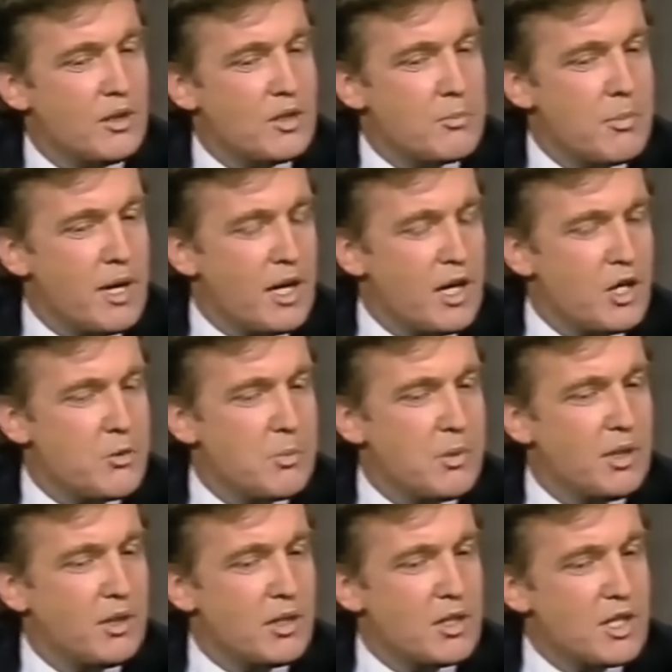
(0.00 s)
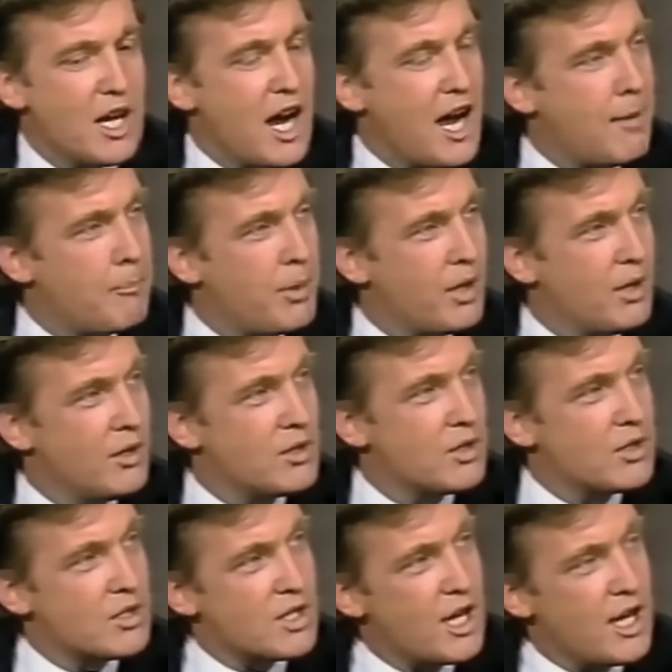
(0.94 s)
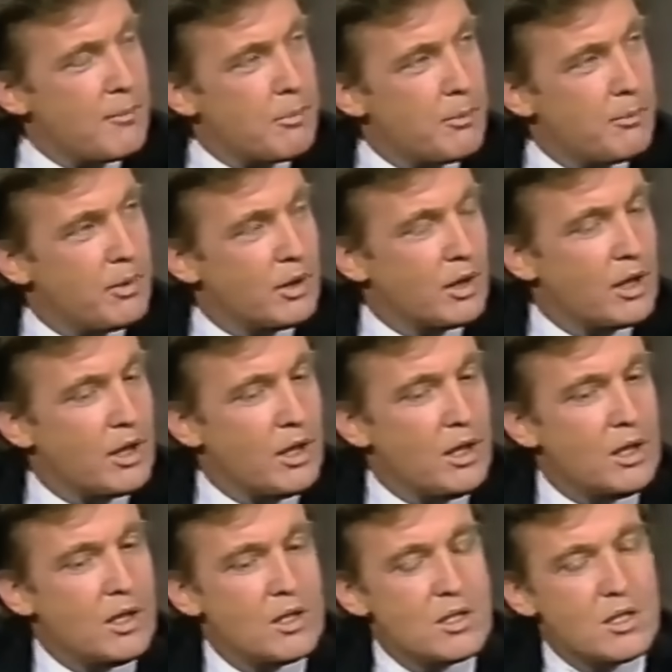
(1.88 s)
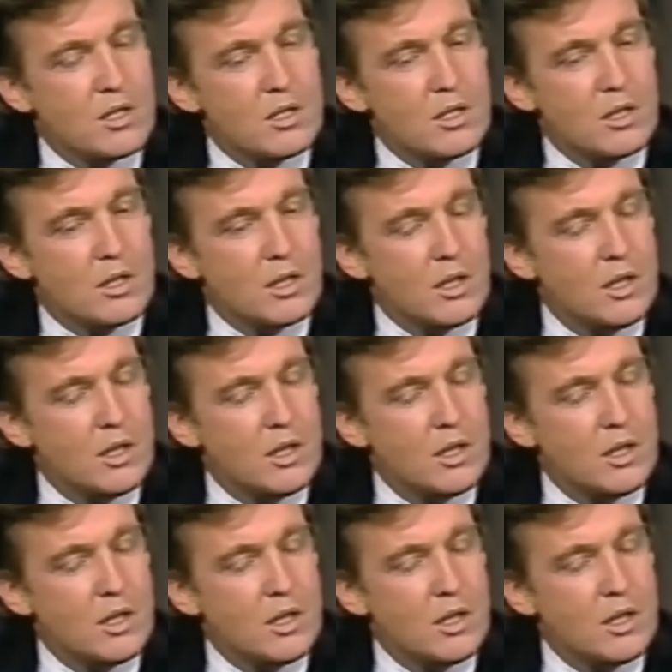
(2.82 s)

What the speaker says: It's management, it's competence, it's capability, it's